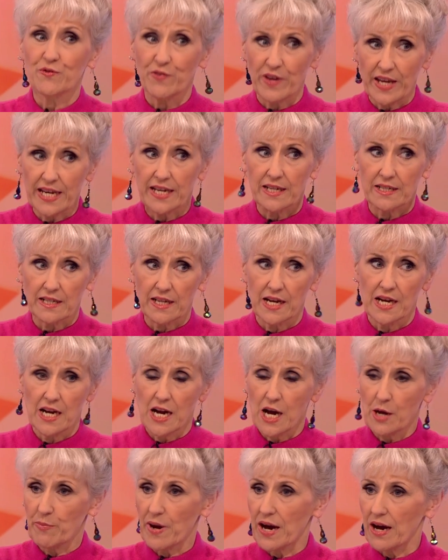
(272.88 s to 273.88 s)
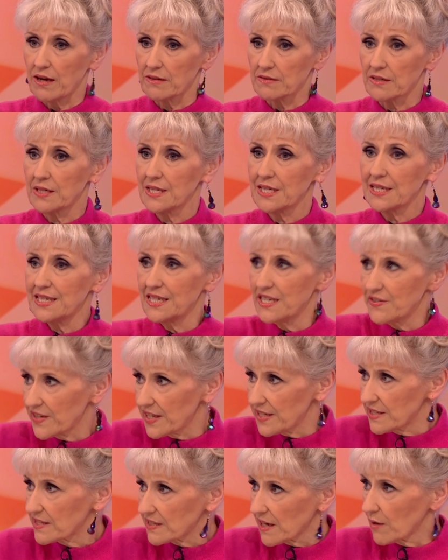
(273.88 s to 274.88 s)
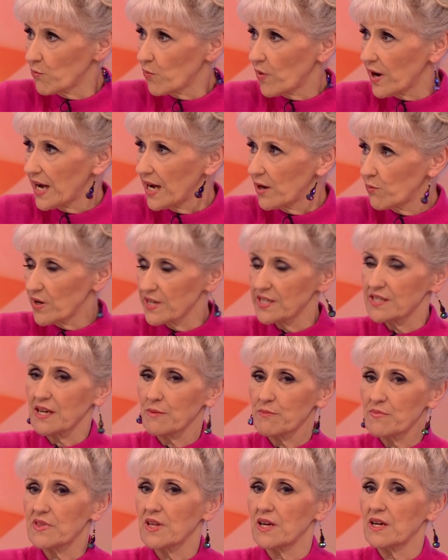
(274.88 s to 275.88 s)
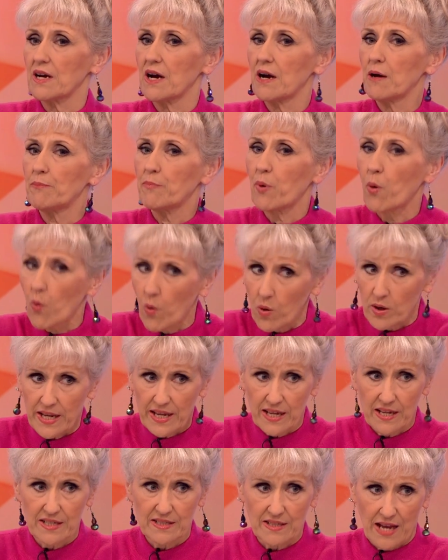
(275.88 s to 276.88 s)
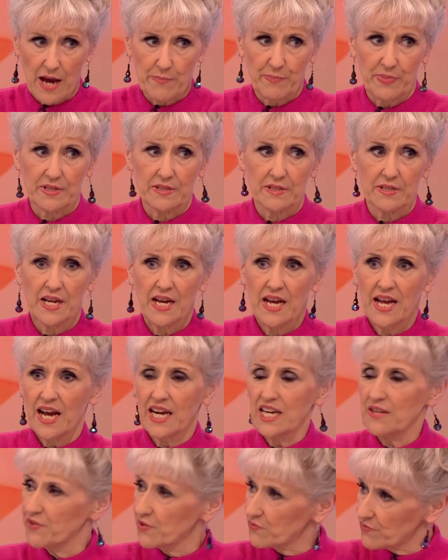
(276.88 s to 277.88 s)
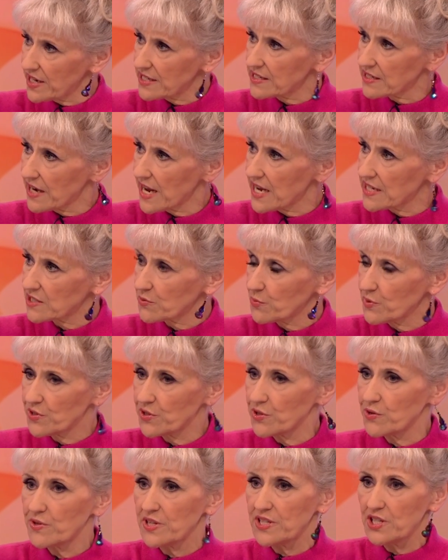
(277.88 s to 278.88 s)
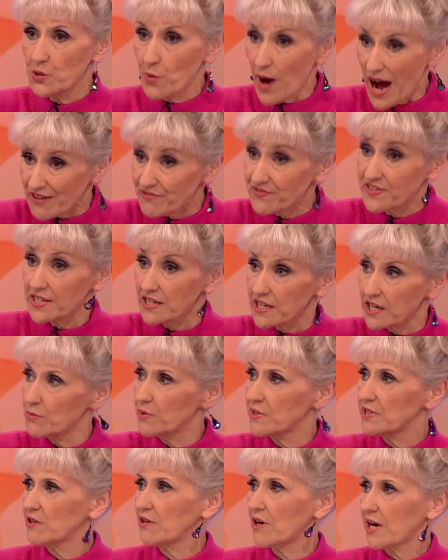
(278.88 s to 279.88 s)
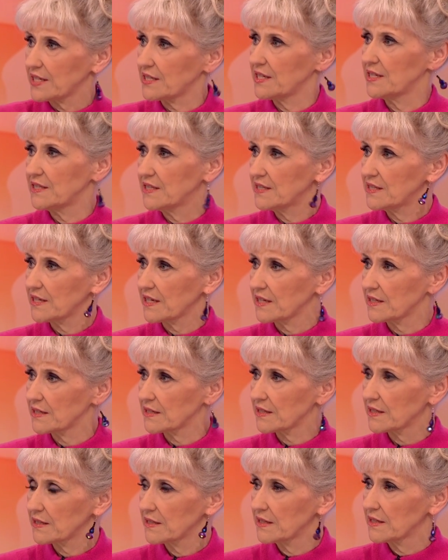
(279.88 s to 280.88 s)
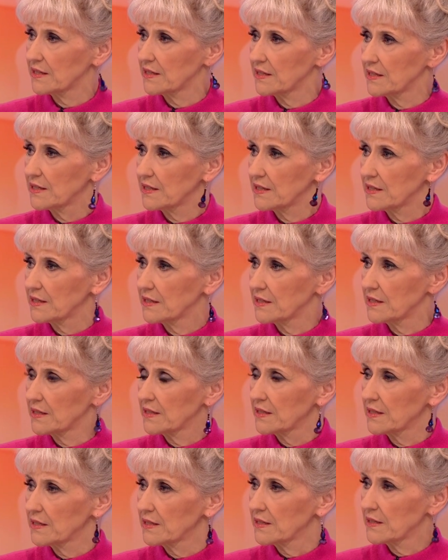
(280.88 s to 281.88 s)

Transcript: feel about living somewhere where yeah. something appalling has happened. And if it resonates with you, then you have to go with your gut instinct. Well, very quickly, a friend of mine